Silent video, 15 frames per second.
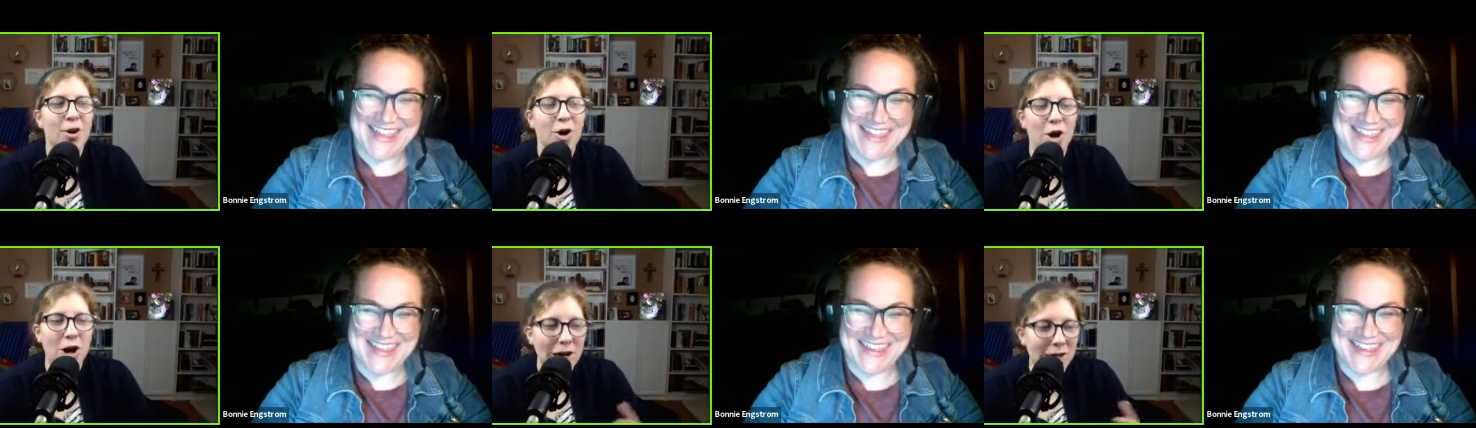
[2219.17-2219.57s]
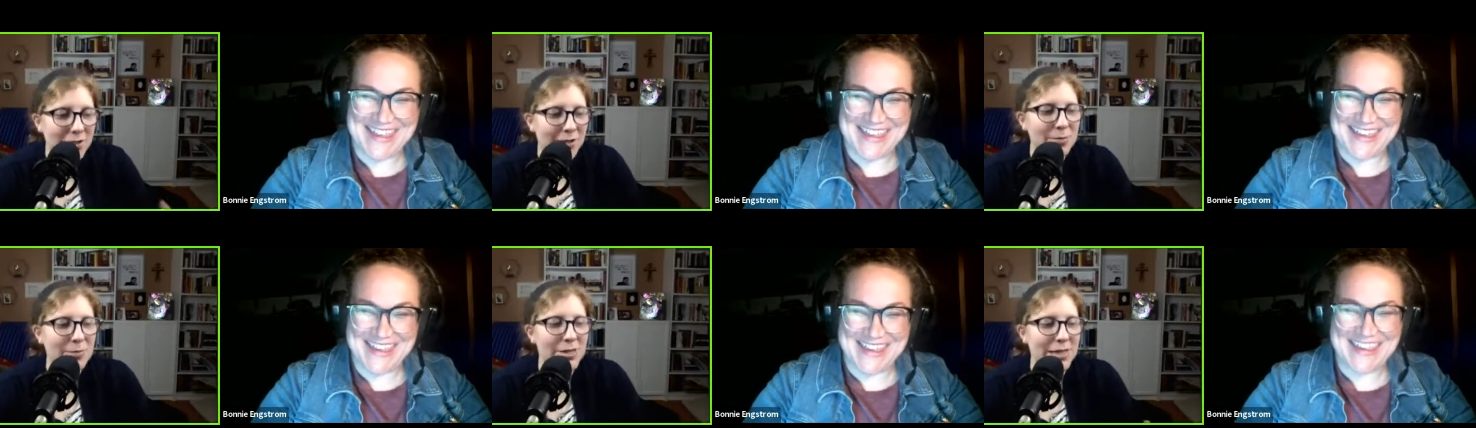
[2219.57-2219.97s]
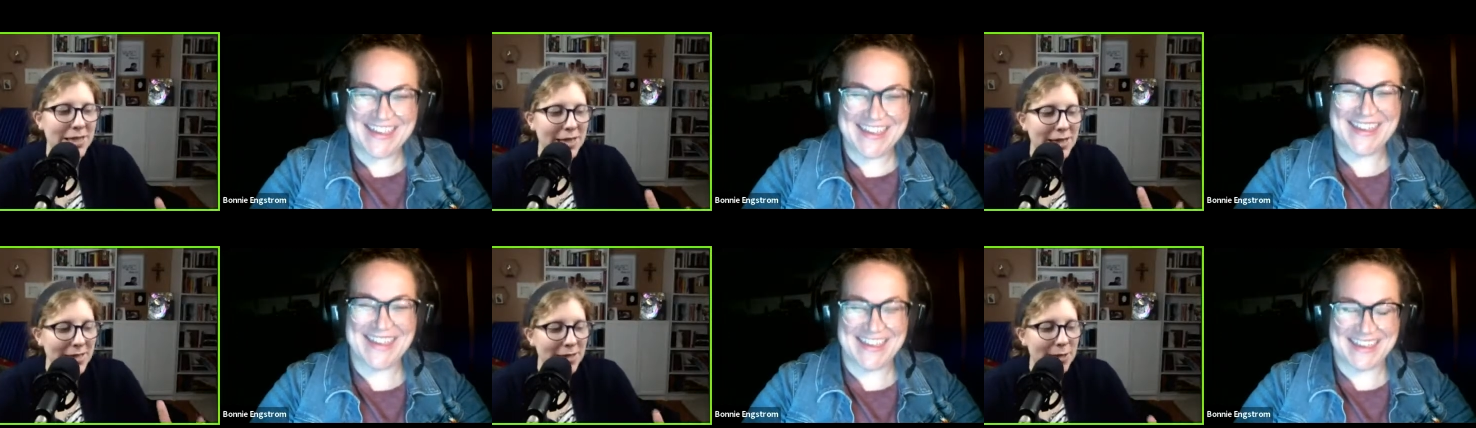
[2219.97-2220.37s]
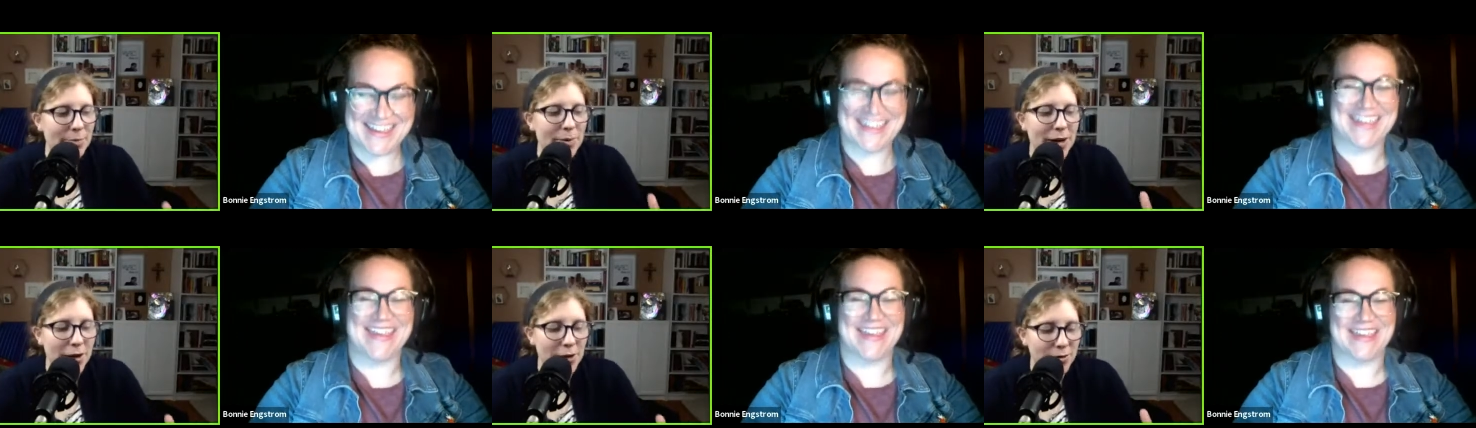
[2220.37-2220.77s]
Speaker 1: awesome to think
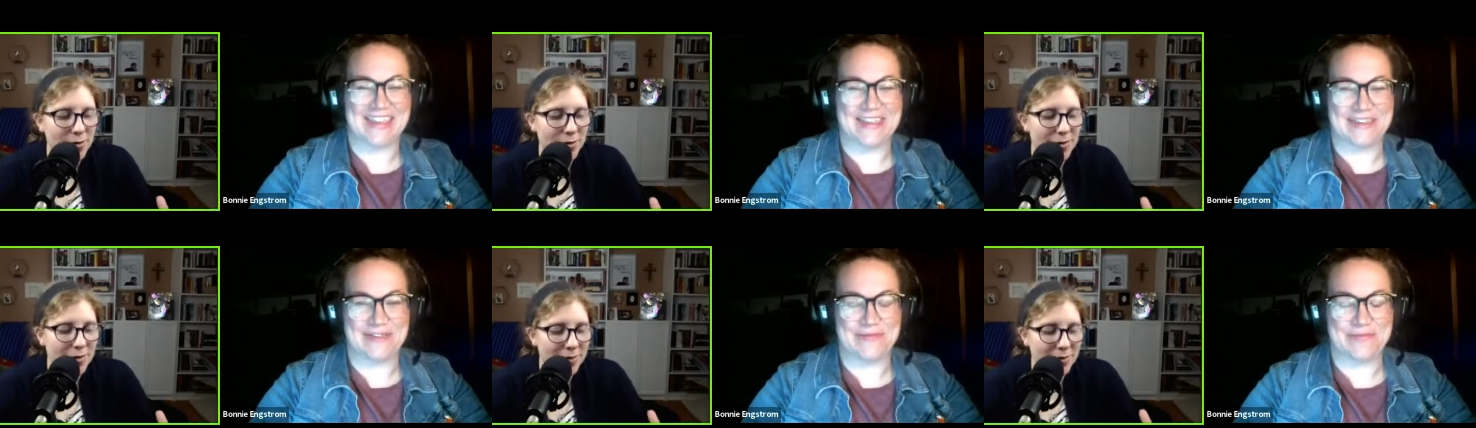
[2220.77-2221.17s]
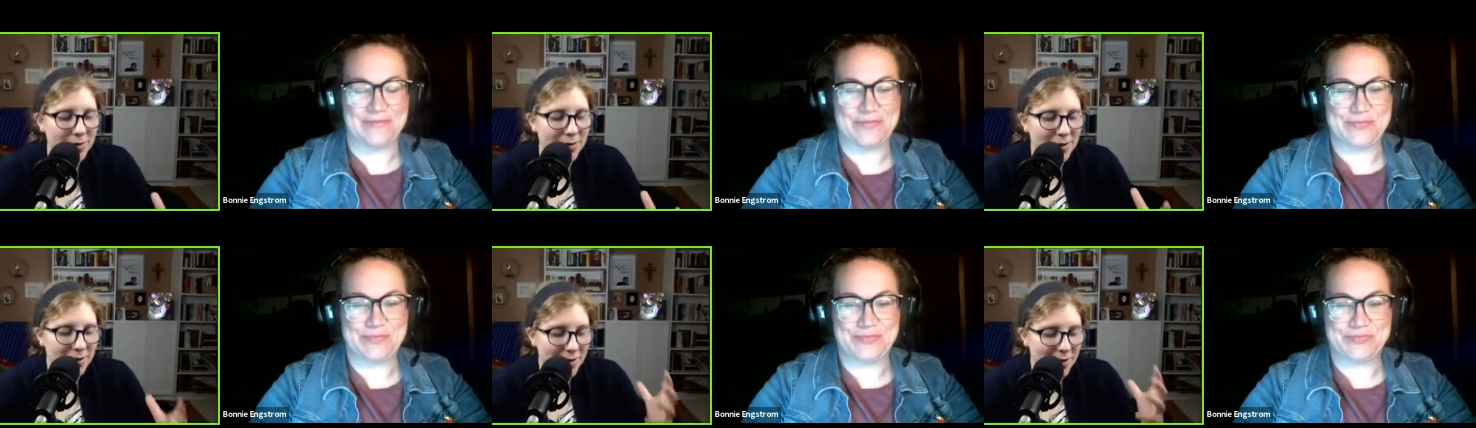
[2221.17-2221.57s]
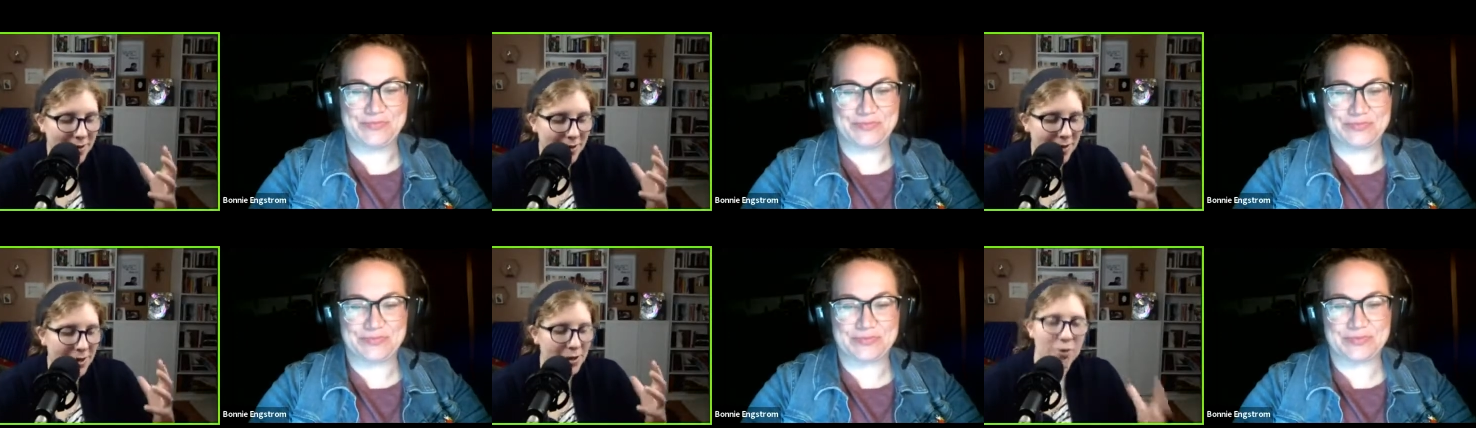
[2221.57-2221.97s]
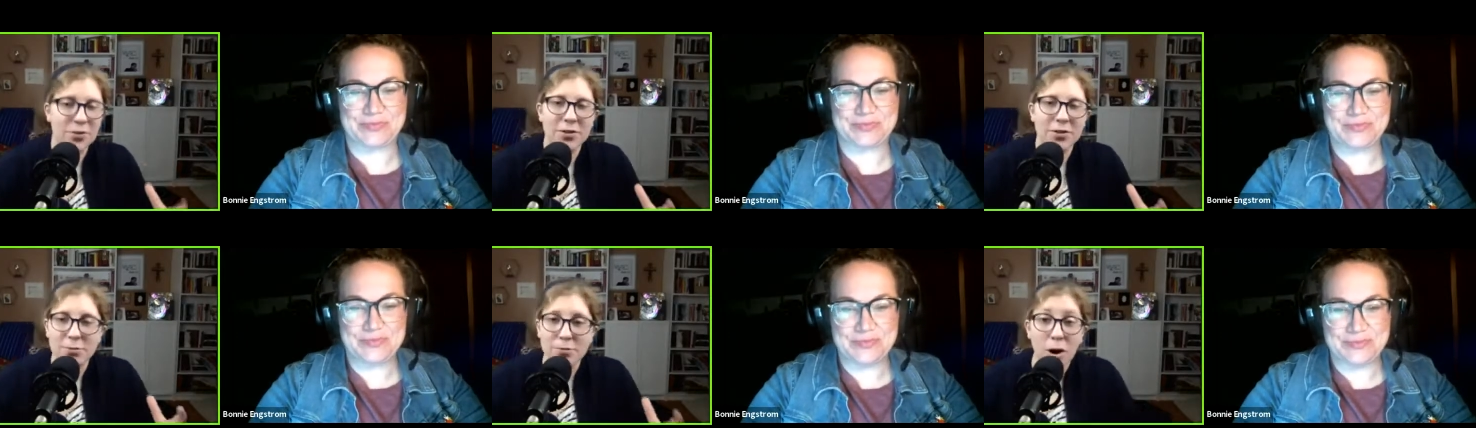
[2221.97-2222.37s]
about. You know,
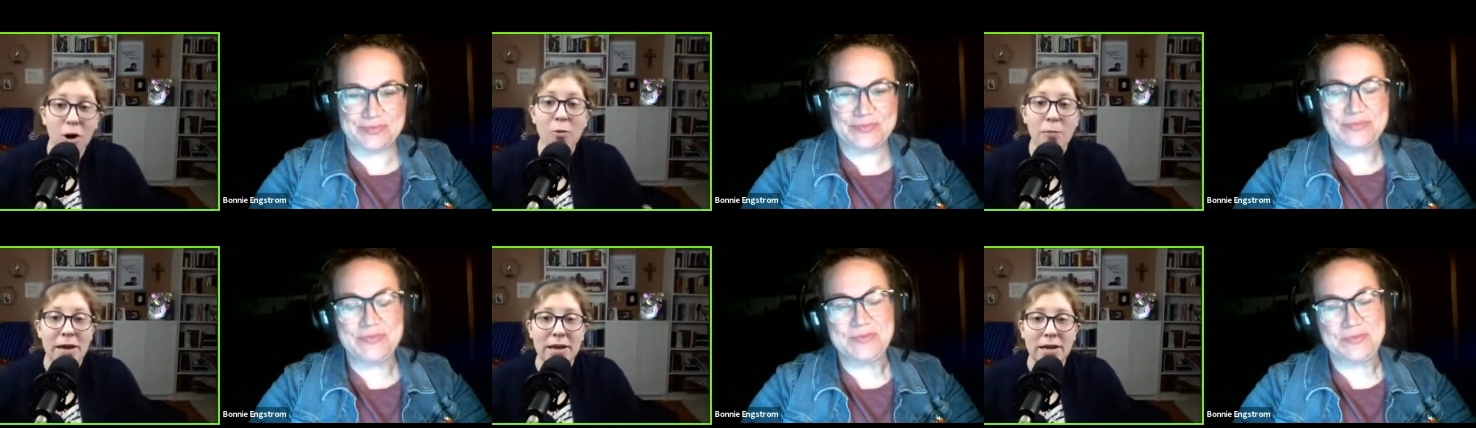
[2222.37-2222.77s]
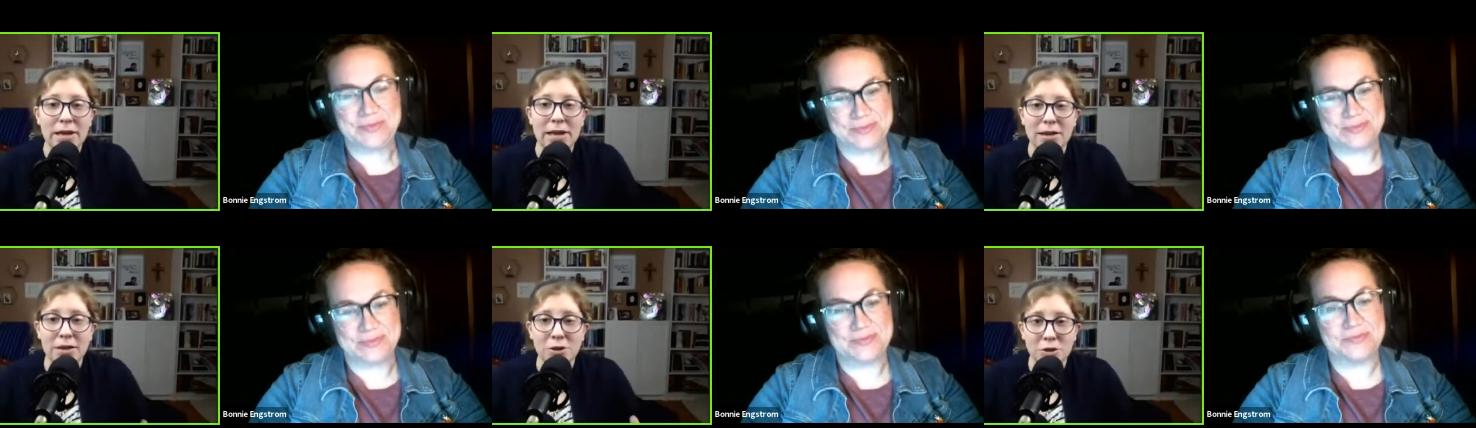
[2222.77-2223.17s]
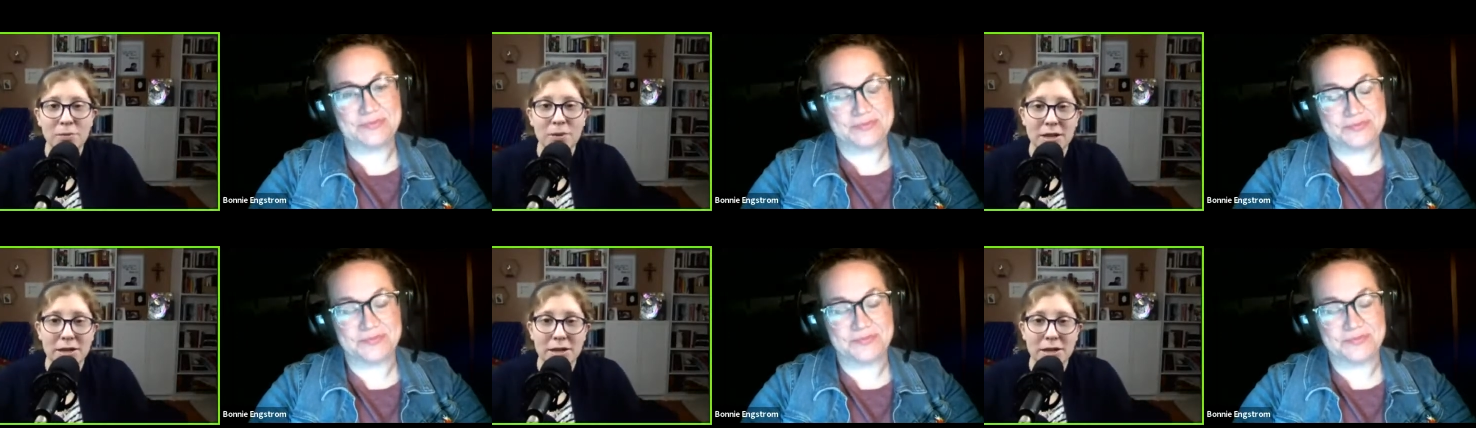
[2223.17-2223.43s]
this moment in human